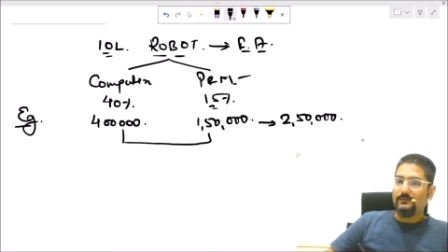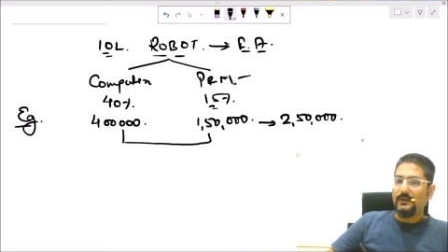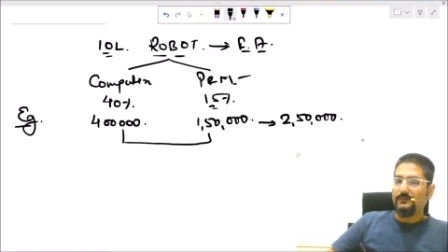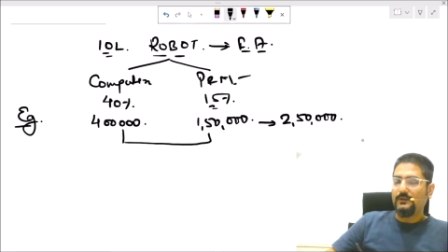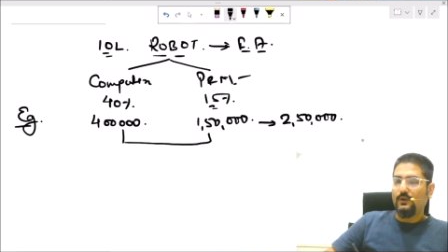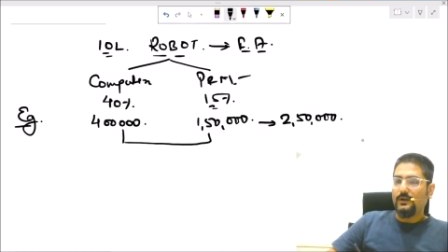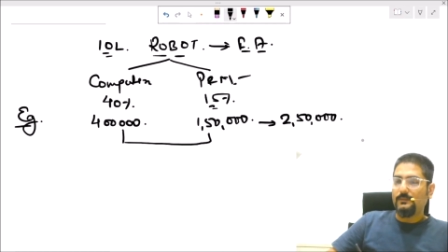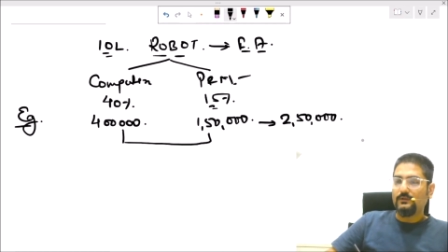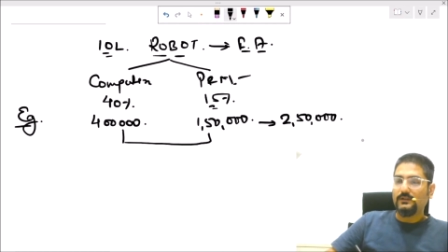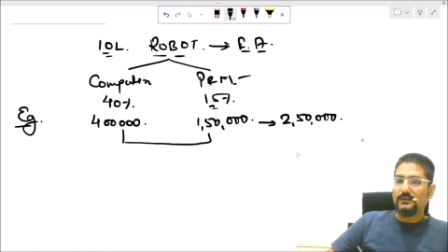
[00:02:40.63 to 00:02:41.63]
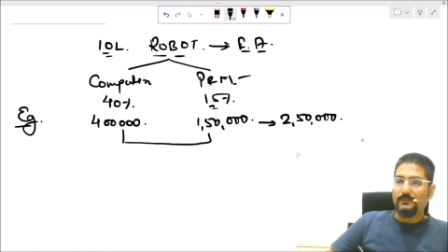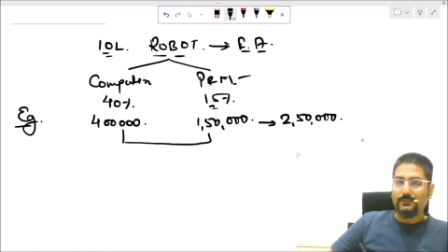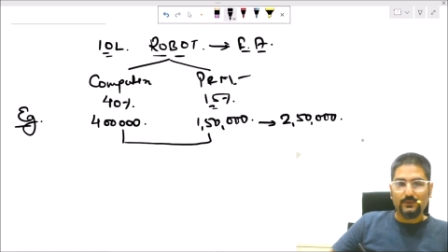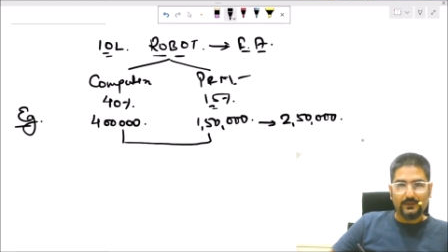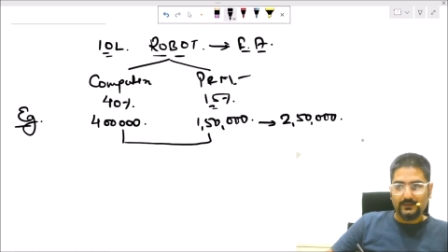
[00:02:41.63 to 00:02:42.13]
When we talk about the
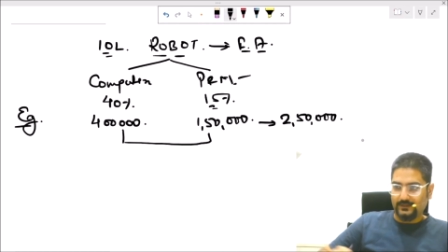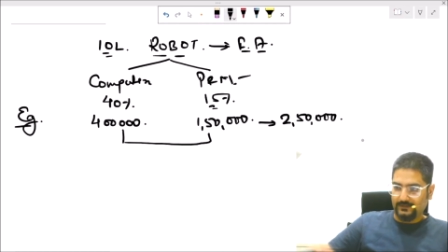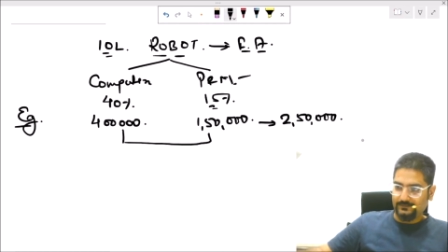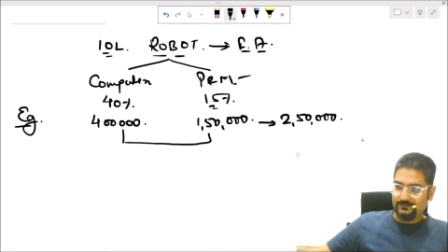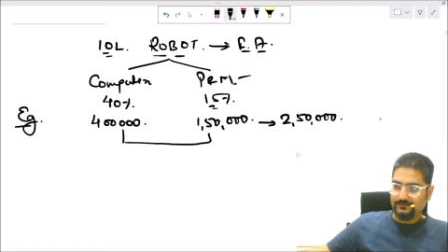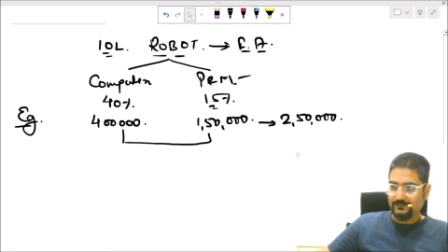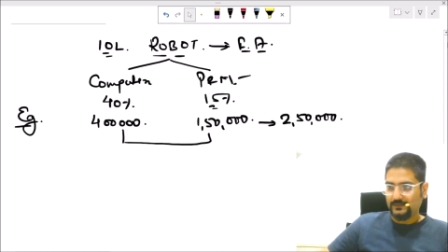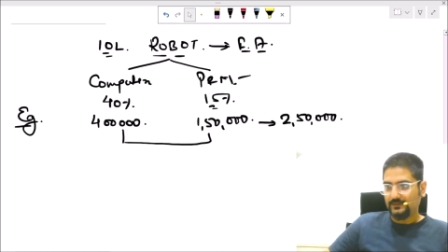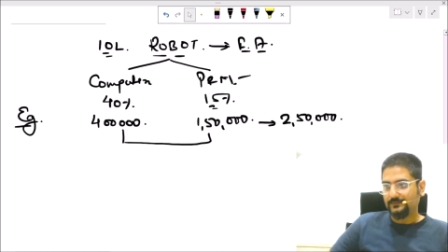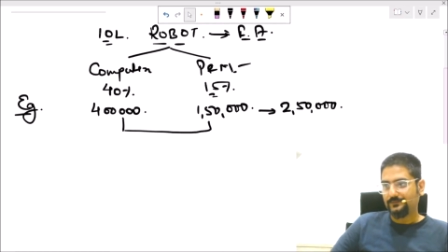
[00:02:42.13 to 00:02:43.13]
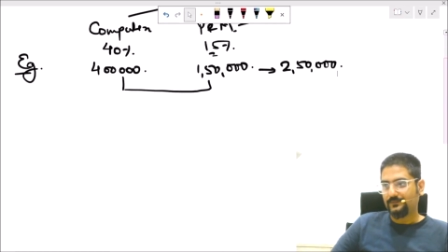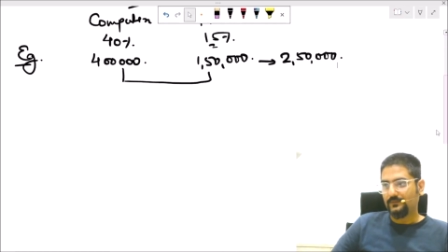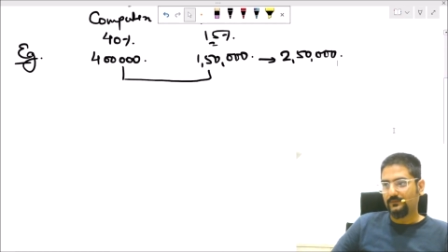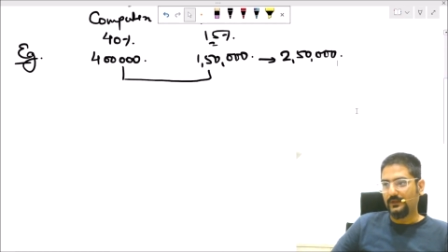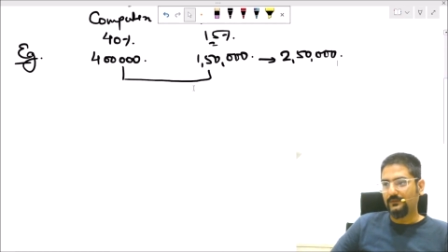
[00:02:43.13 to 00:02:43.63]
computer thing,
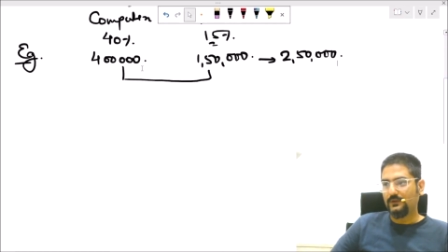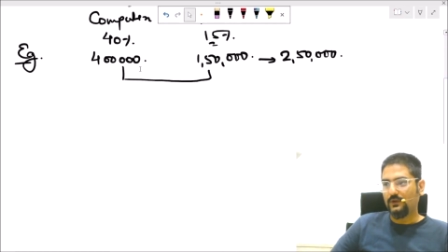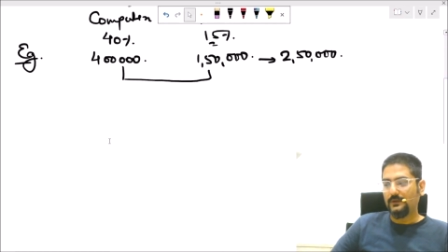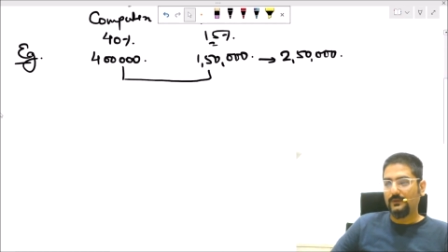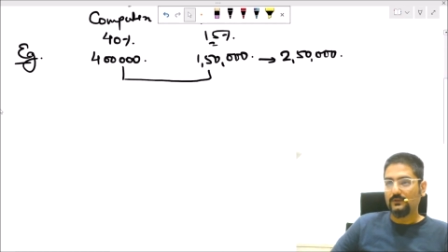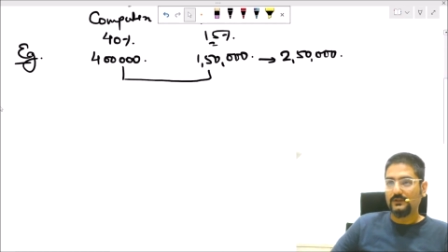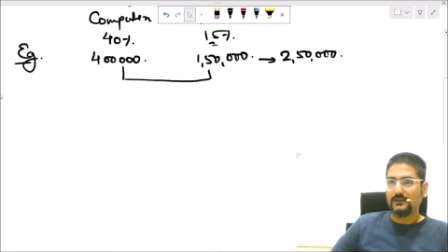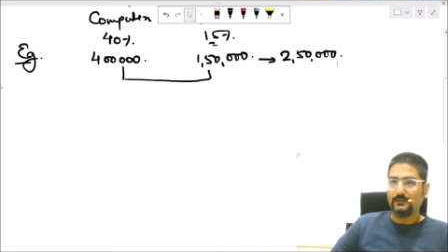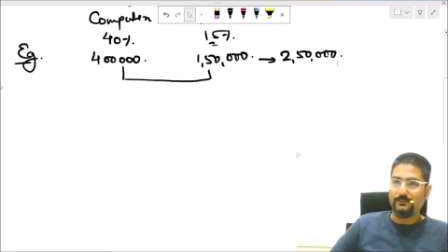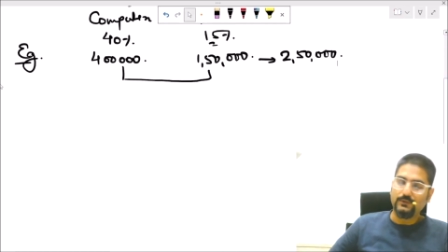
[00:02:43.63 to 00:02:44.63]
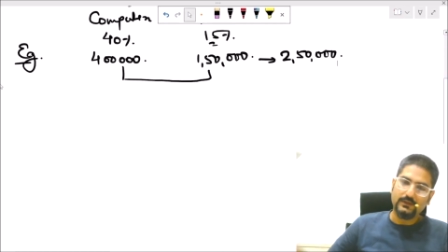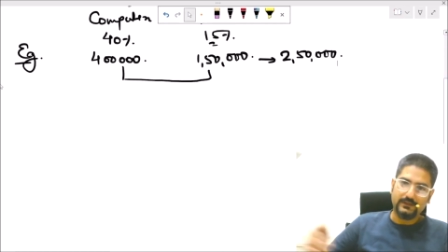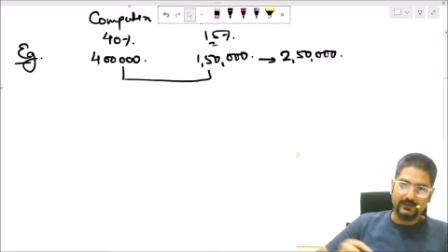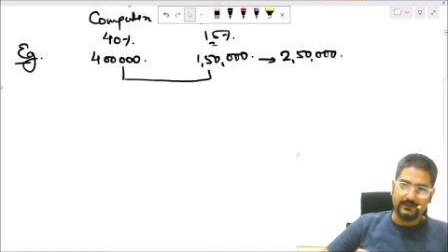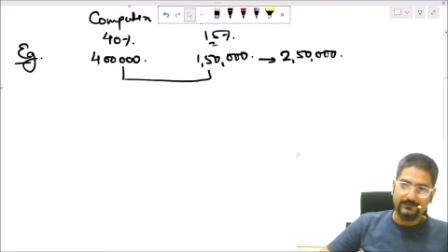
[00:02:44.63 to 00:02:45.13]
when we talk about the computer
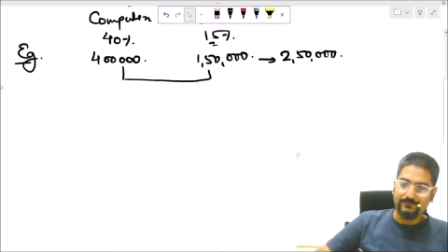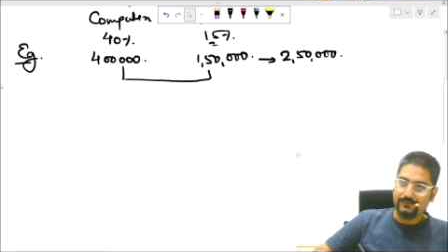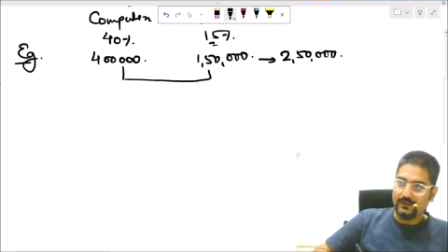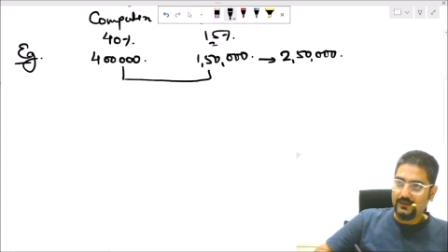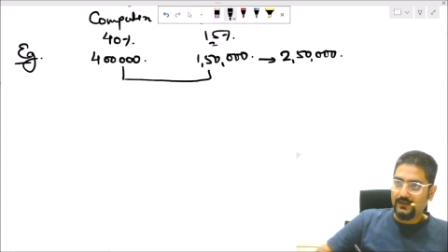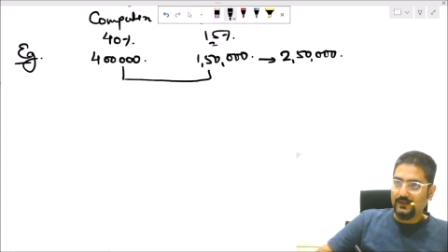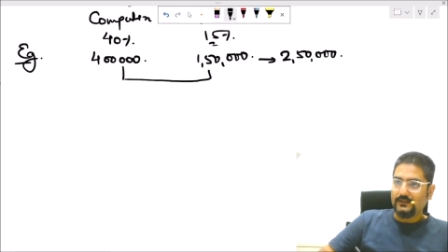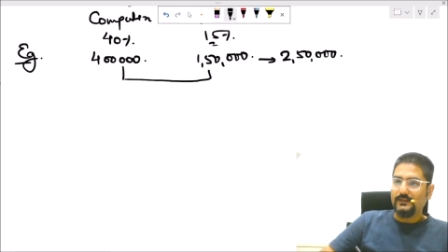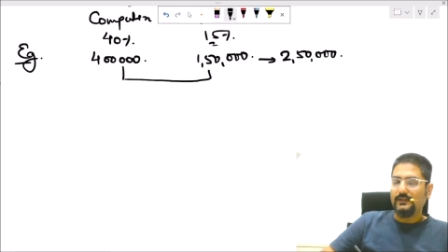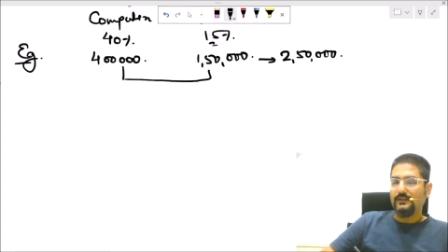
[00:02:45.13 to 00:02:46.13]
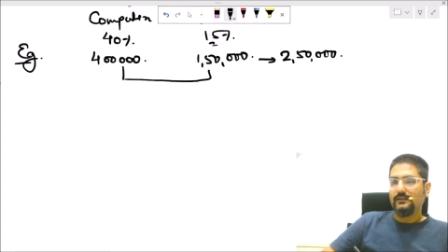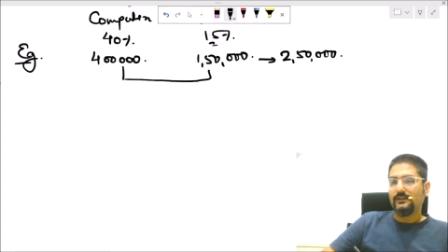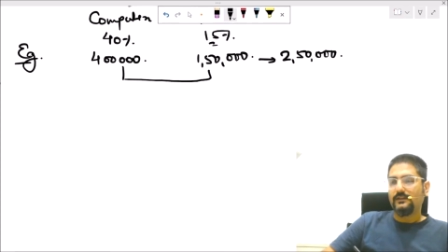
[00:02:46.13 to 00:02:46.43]
thing, then